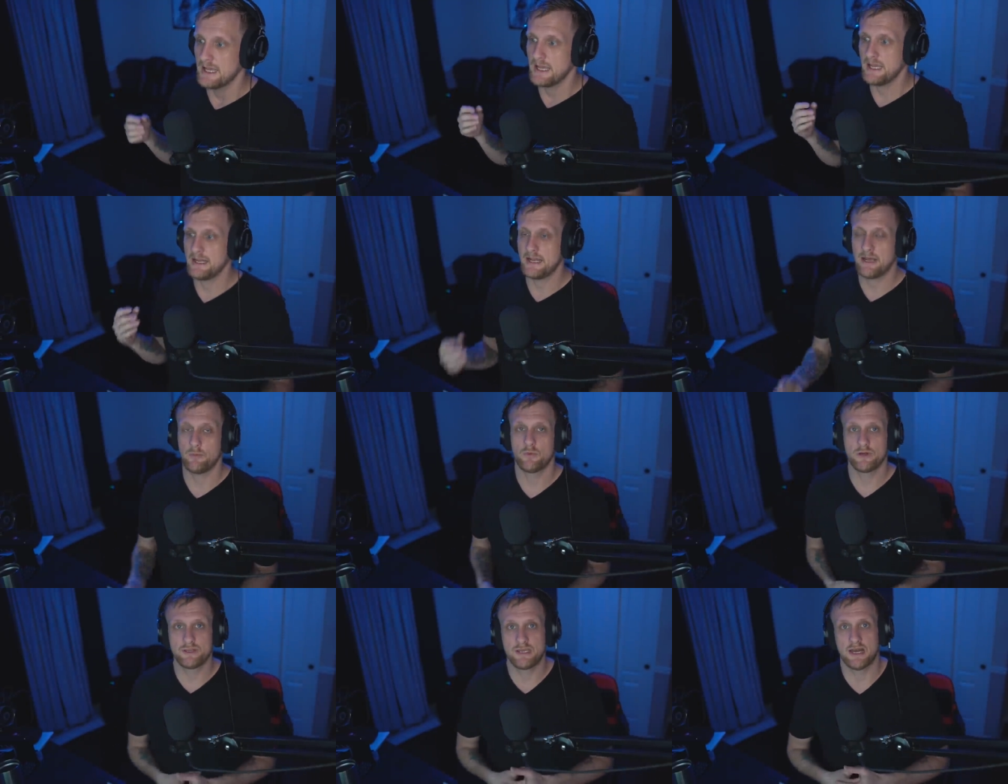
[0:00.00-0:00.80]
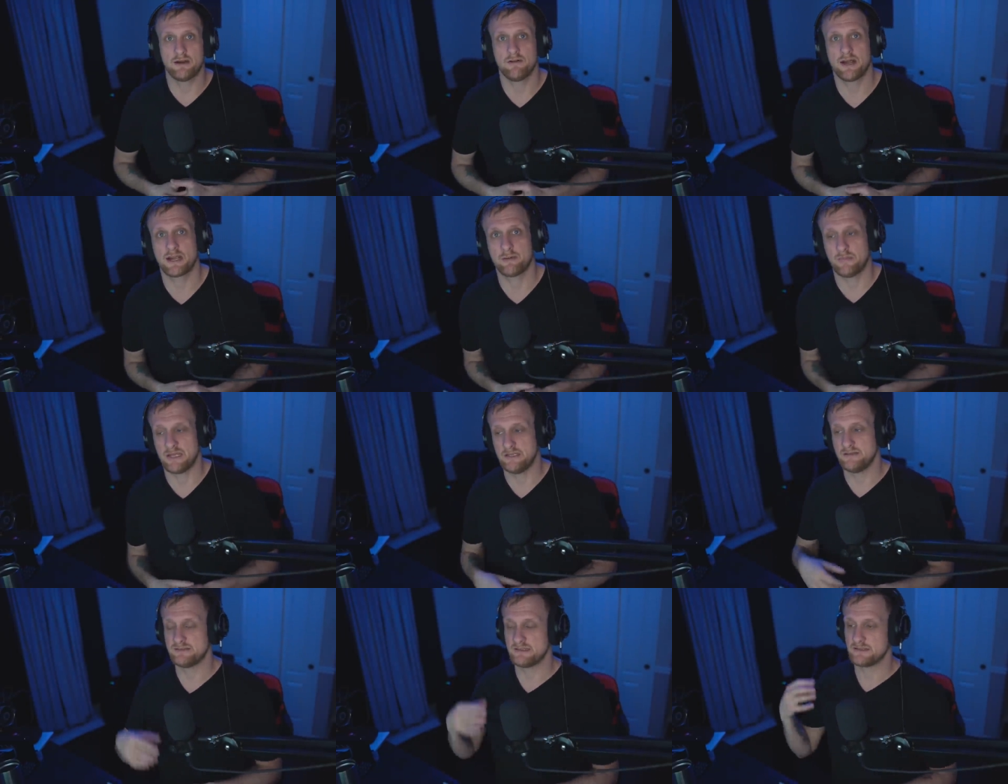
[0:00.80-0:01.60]
And I would not
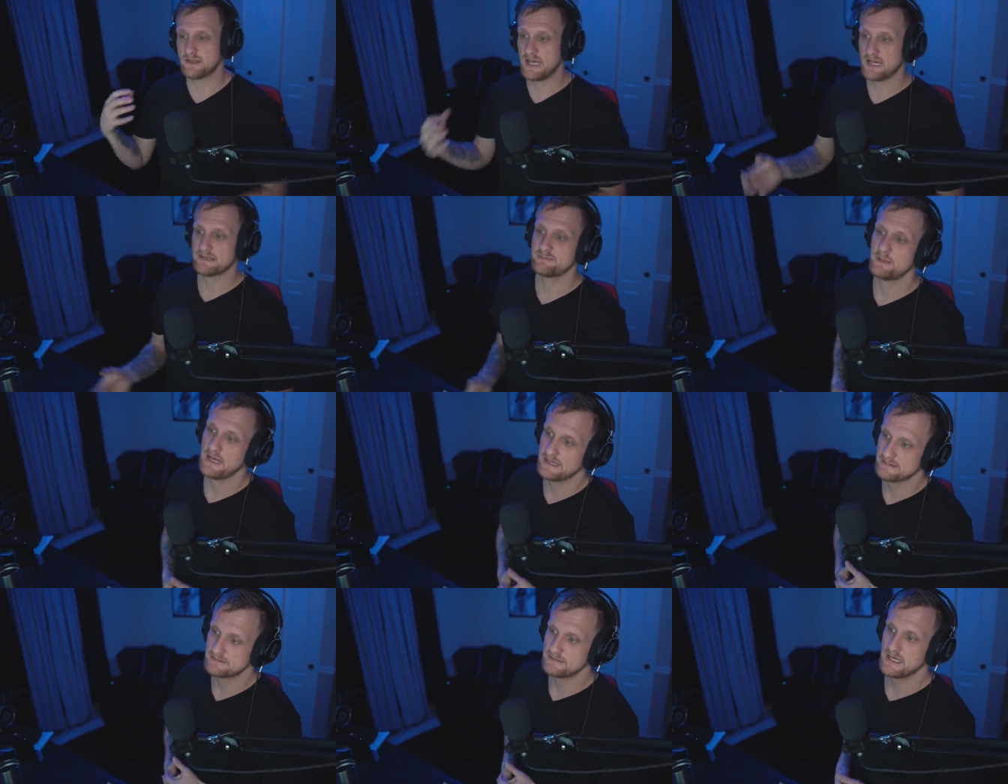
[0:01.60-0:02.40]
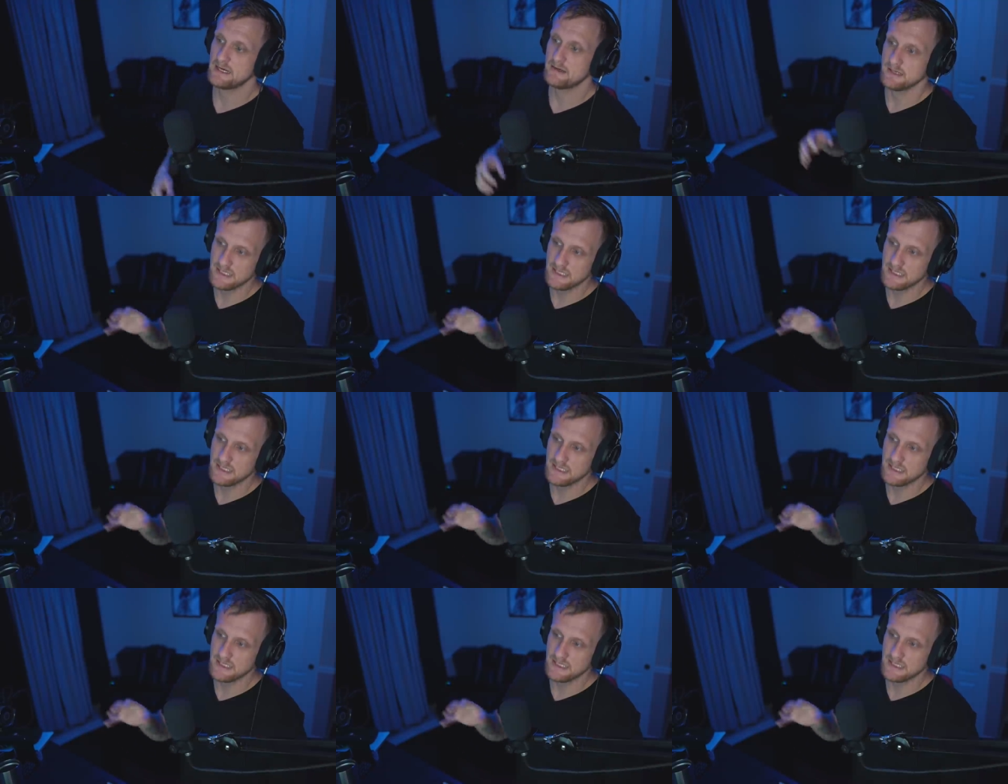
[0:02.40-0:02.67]
recommend using LastPass now.